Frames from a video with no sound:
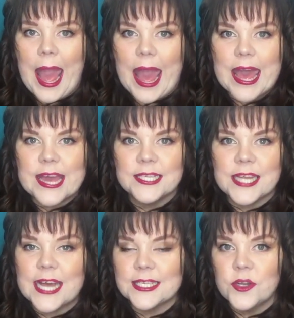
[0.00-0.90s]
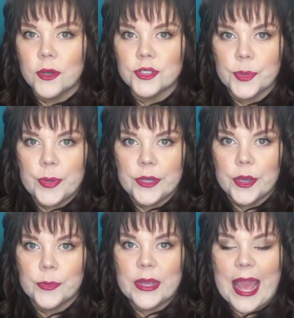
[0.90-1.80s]
And as an
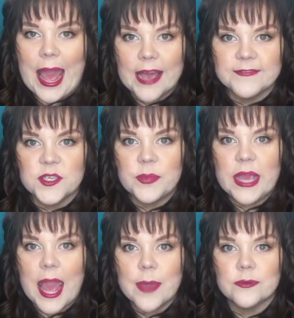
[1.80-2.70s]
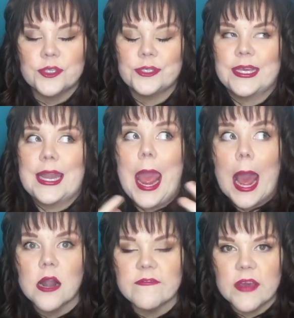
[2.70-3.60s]
entrepreneur, we have to be able to get
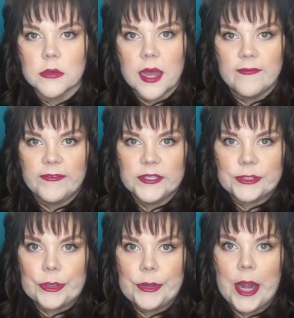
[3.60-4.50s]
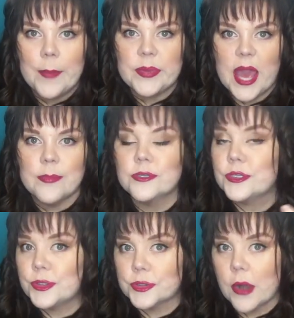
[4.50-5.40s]
out of our comfort zone and be able
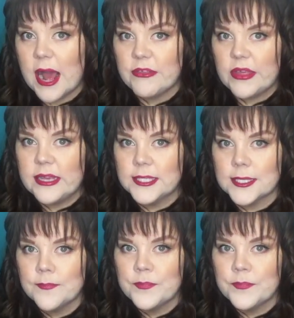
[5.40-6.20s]
to try things